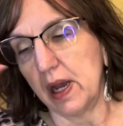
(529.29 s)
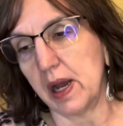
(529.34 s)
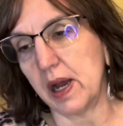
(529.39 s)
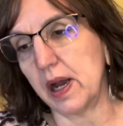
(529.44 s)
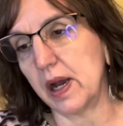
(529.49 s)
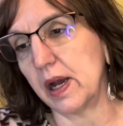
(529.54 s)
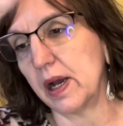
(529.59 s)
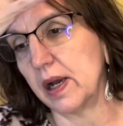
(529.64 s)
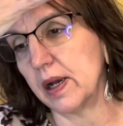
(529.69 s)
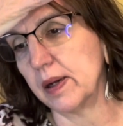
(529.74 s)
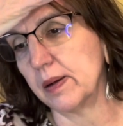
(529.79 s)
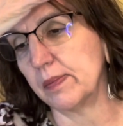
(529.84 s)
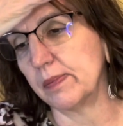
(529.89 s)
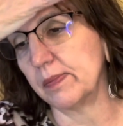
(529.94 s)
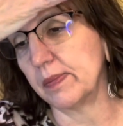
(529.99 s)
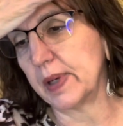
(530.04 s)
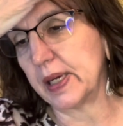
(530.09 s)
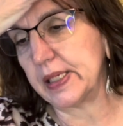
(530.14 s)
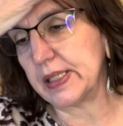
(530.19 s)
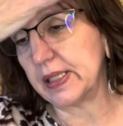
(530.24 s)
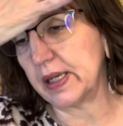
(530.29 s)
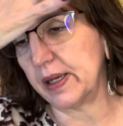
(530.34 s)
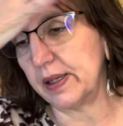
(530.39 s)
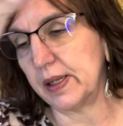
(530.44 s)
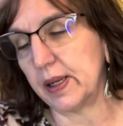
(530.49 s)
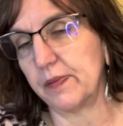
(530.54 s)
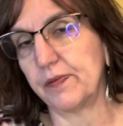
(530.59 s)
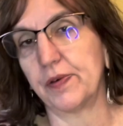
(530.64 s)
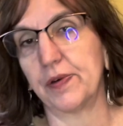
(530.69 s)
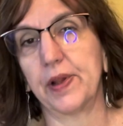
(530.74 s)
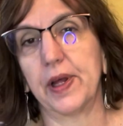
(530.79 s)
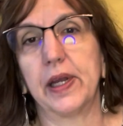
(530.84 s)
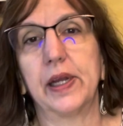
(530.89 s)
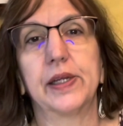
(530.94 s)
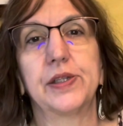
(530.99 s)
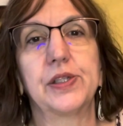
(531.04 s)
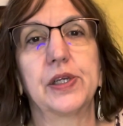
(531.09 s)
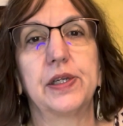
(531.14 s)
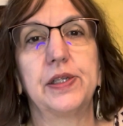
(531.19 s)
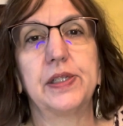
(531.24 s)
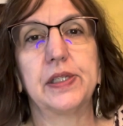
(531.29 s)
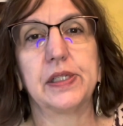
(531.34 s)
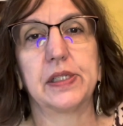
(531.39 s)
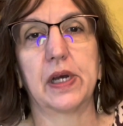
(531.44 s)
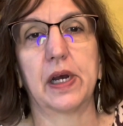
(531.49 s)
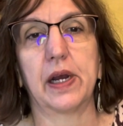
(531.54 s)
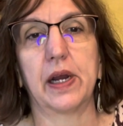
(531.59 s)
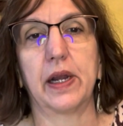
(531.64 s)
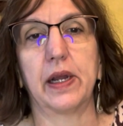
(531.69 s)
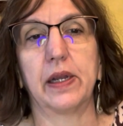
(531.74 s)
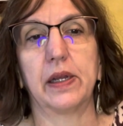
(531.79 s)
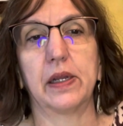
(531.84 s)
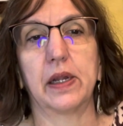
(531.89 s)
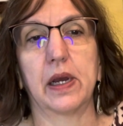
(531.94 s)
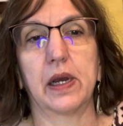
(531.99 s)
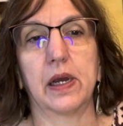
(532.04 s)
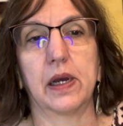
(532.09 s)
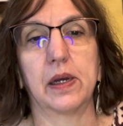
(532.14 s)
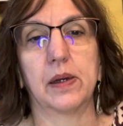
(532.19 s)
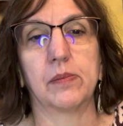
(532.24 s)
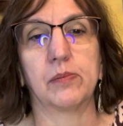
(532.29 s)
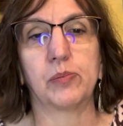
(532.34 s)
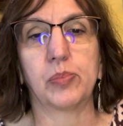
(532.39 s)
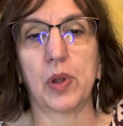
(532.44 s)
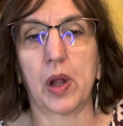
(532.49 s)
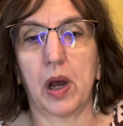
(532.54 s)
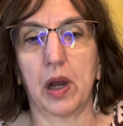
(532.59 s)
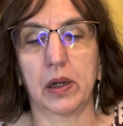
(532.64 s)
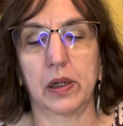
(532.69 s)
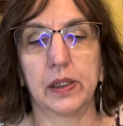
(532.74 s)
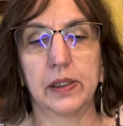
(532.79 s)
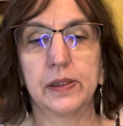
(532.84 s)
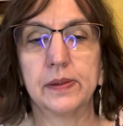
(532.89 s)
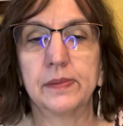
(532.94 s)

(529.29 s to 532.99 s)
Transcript: I signed up for the hands-on design block